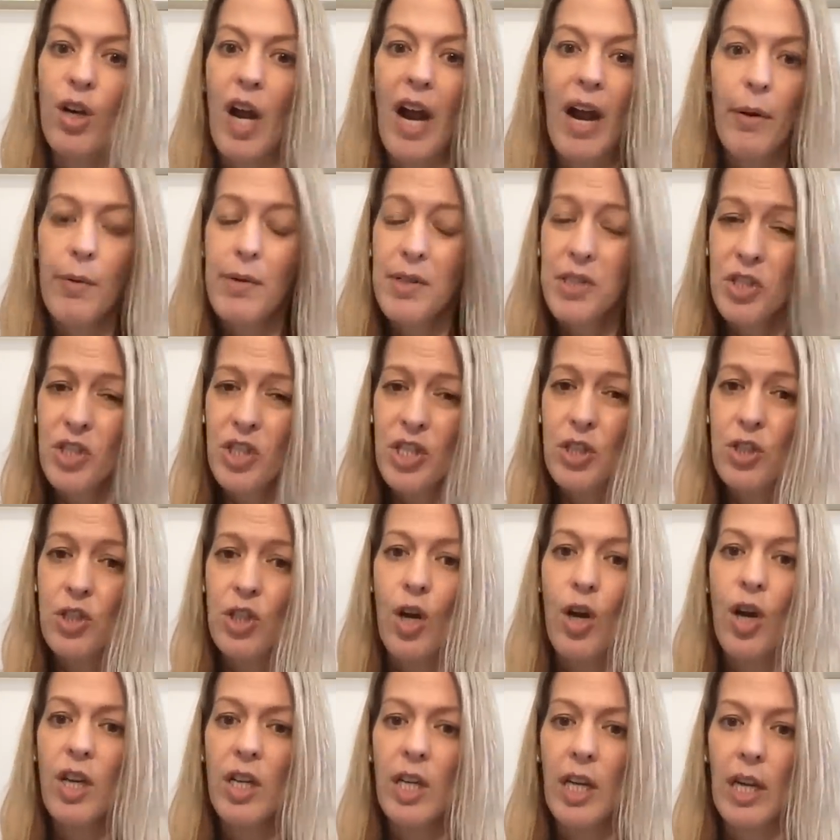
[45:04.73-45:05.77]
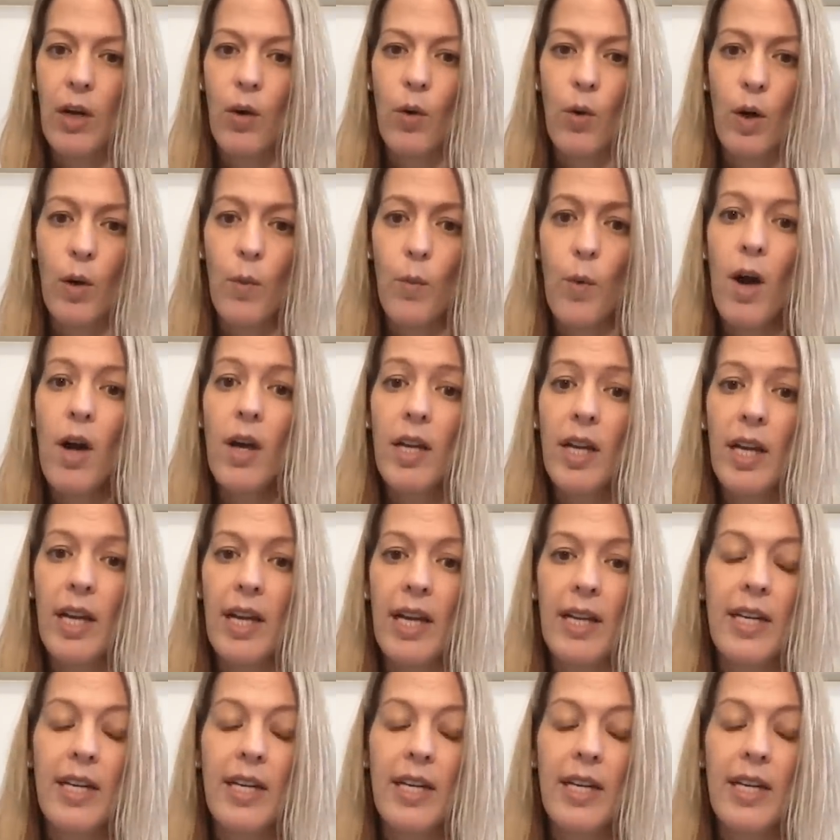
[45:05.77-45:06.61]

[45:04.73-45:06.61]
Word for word: How is she talking or walking?